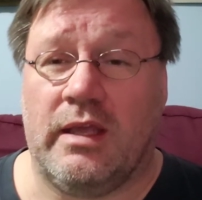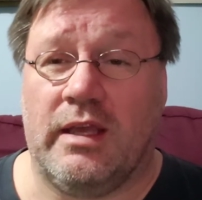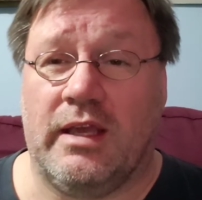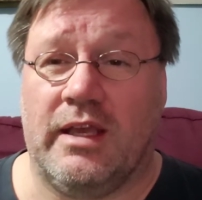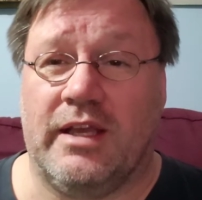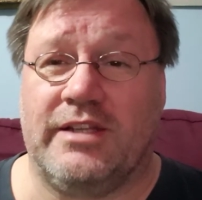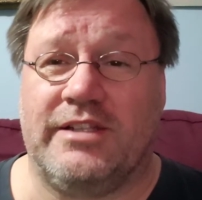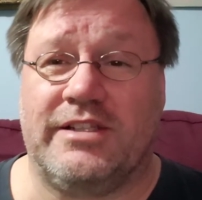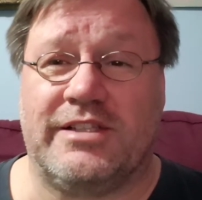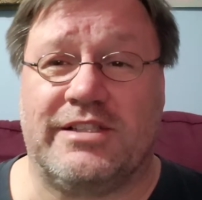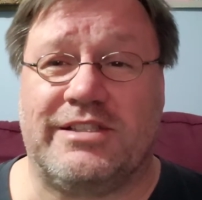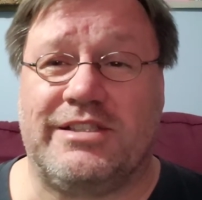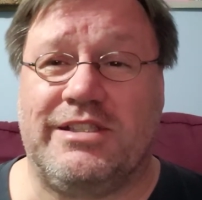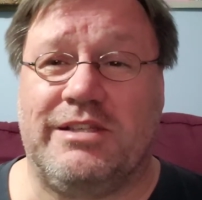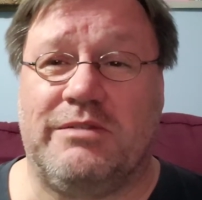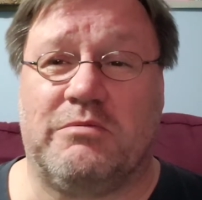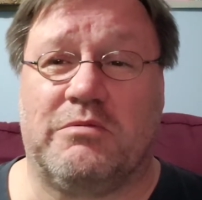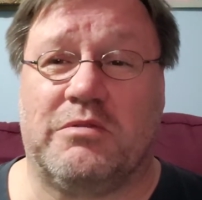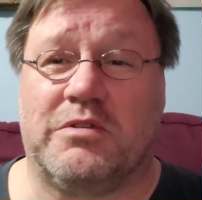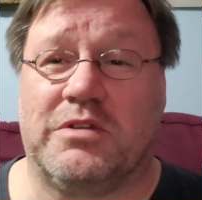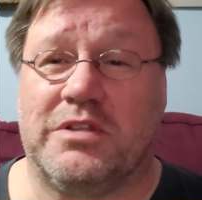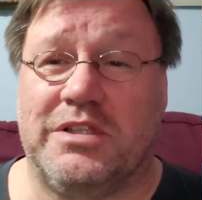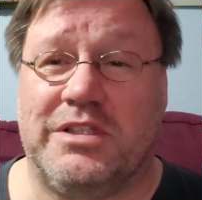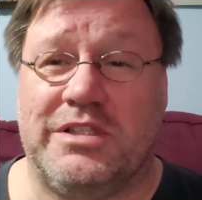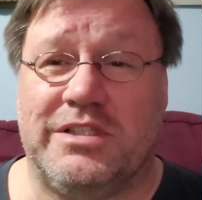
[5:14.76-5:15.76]
it just seemed
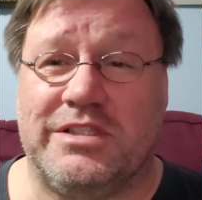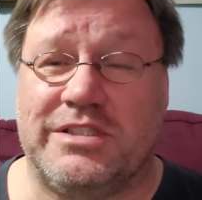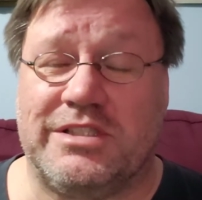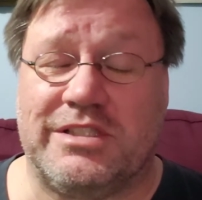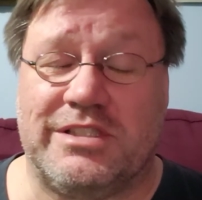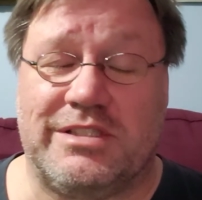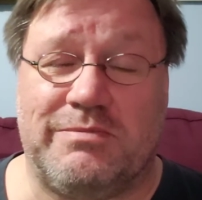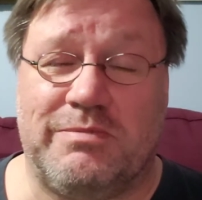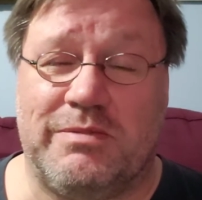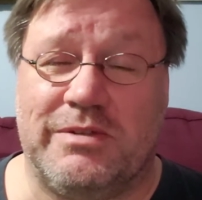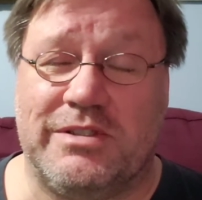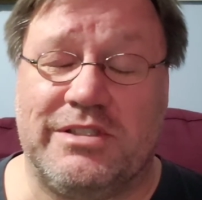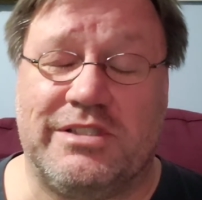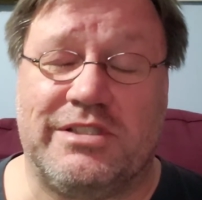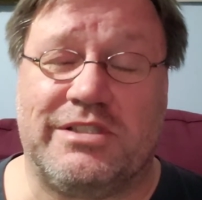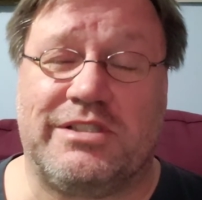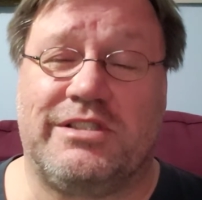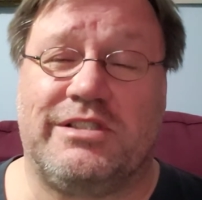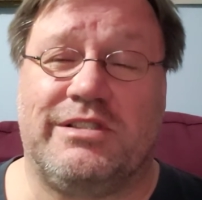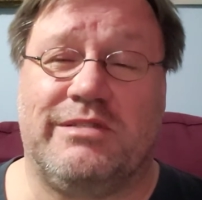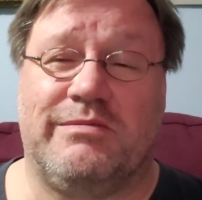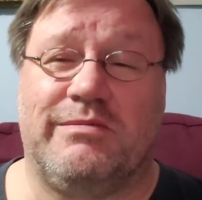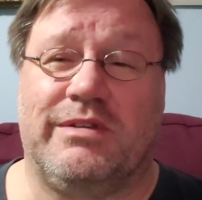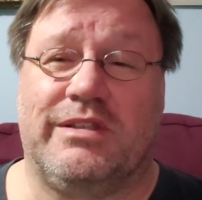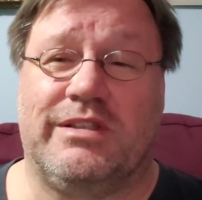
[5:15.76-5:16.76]
really
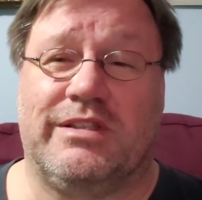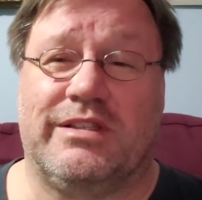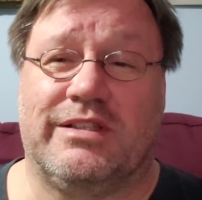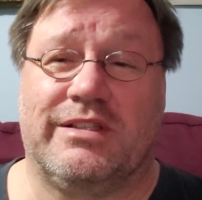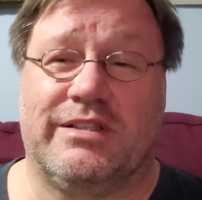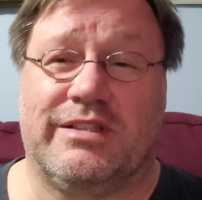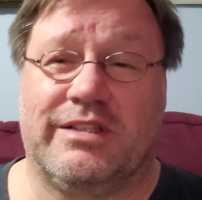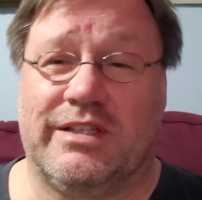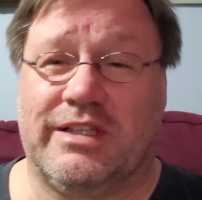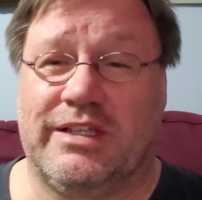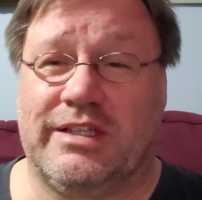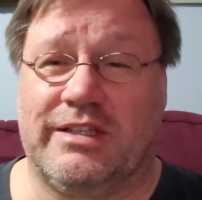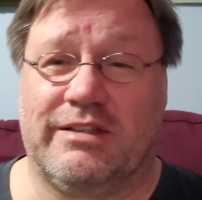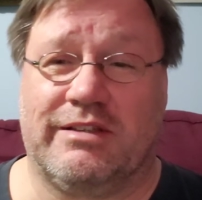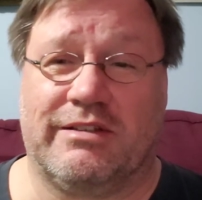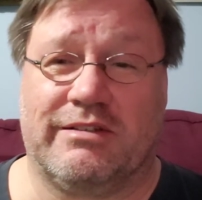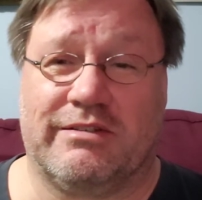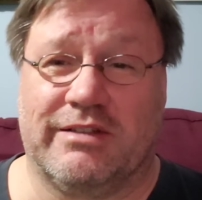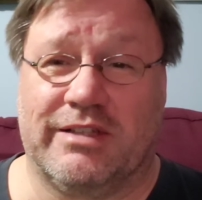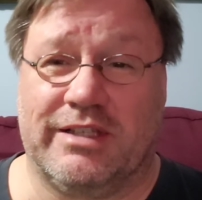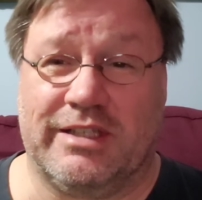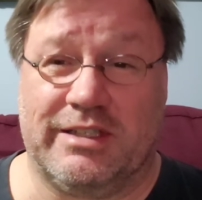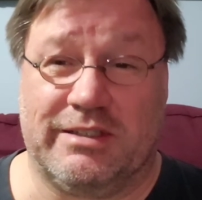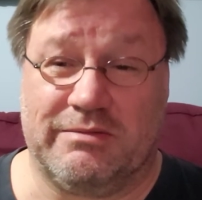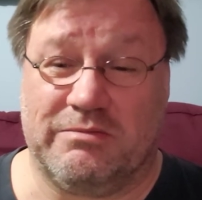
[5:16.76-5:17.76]
suspicious to me that like they're
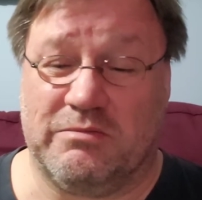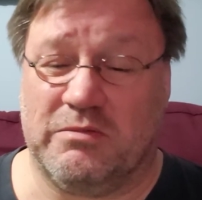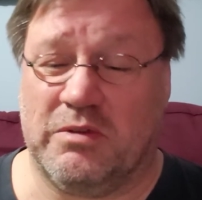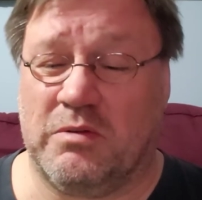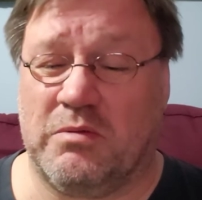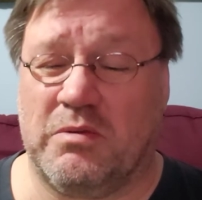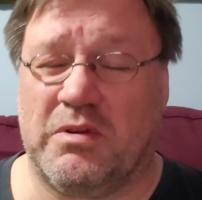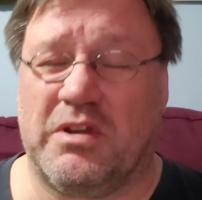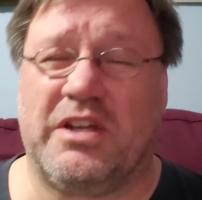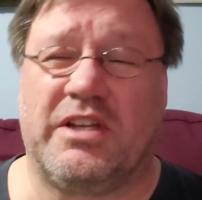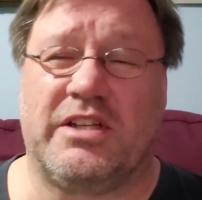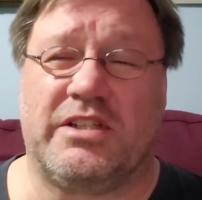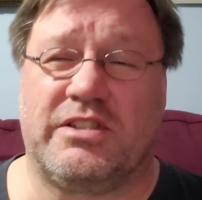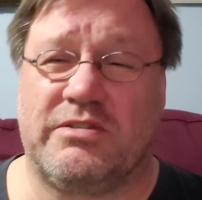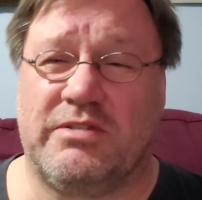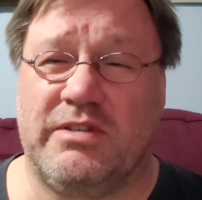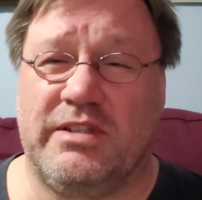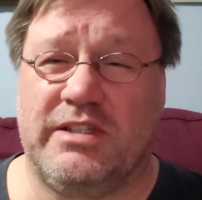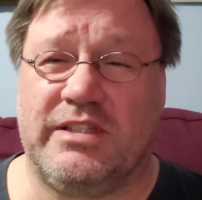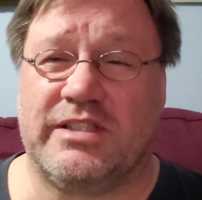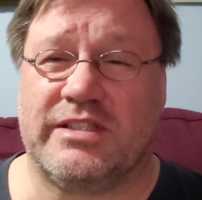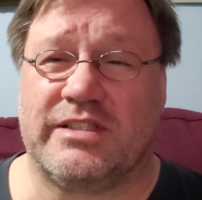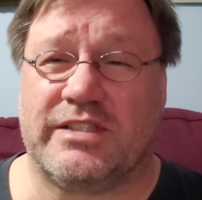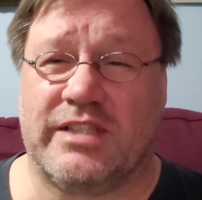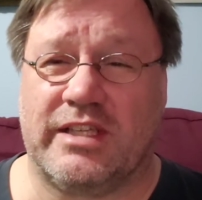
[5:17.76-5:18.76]
like, well, we're gonna
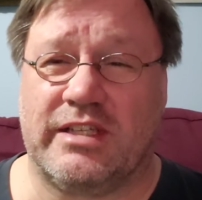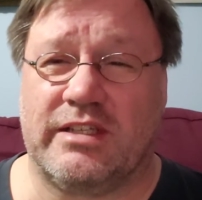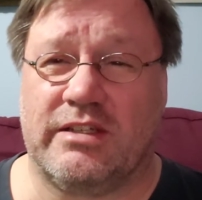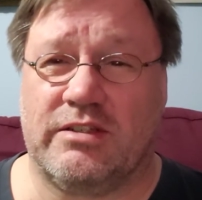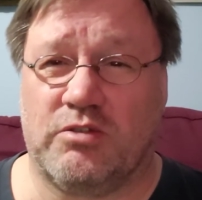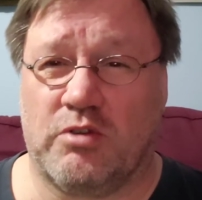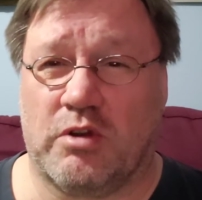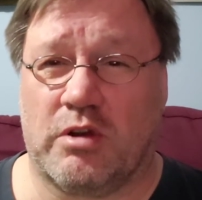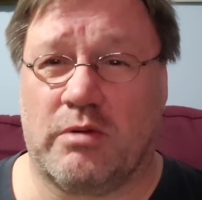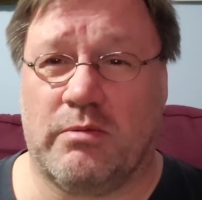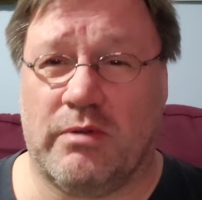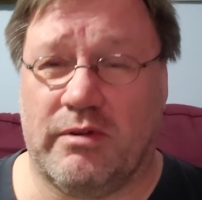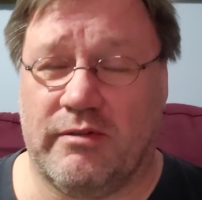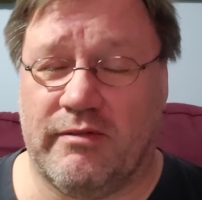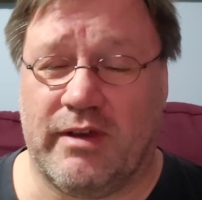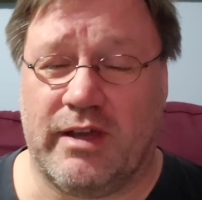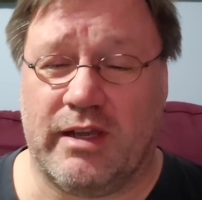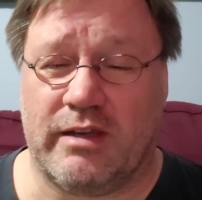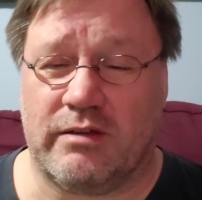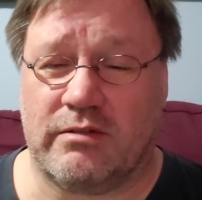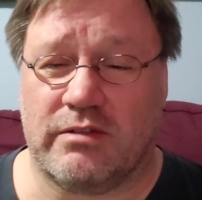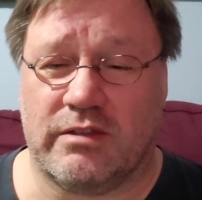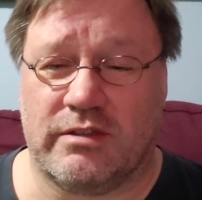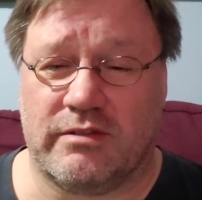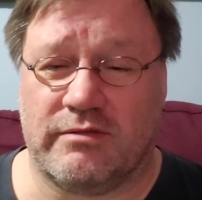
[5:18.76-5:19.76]
treat this like a normal
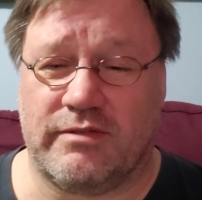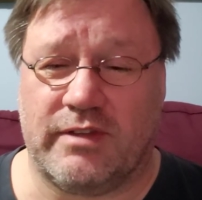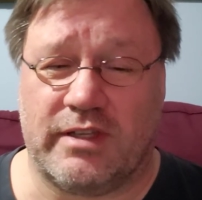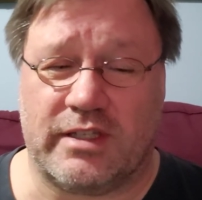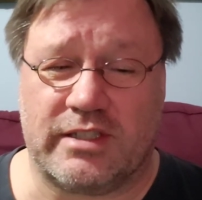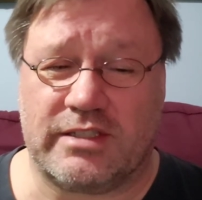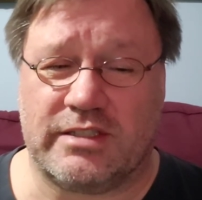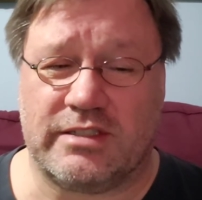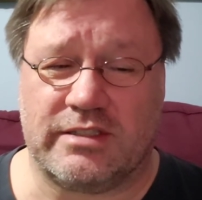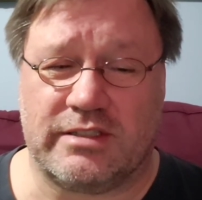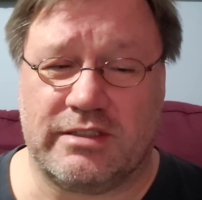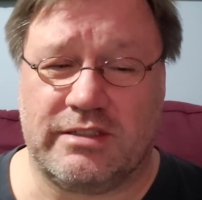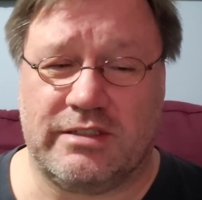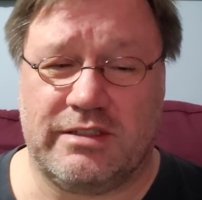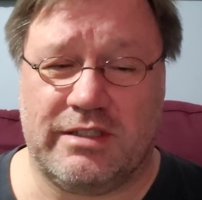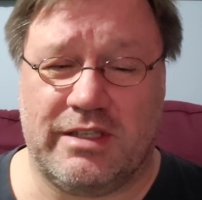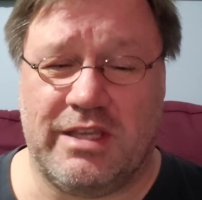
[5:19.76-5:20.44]
viral infection.